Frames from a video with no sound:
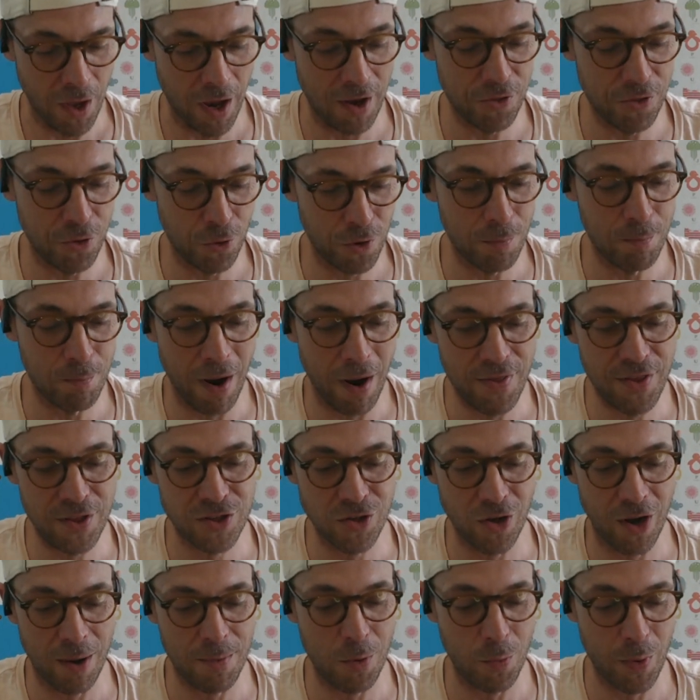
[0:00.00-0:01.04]
I thought by the
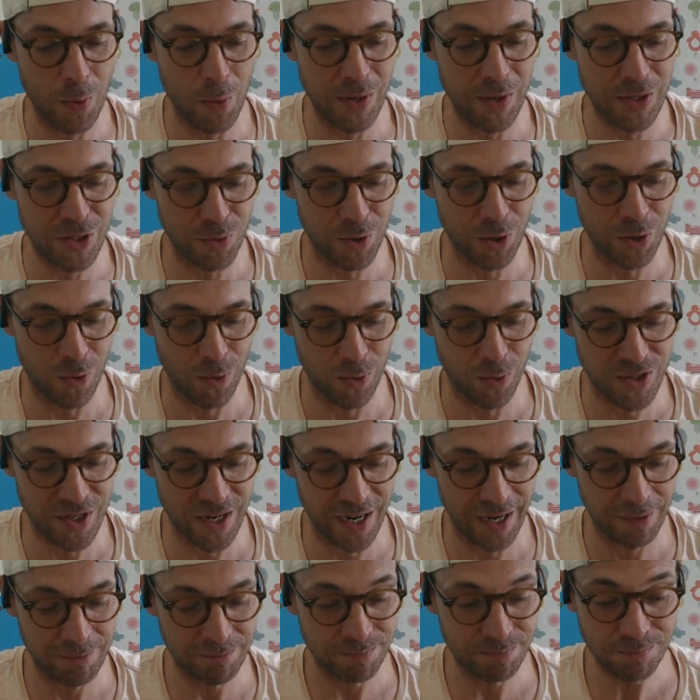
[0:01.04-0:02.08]
time that we went to record today,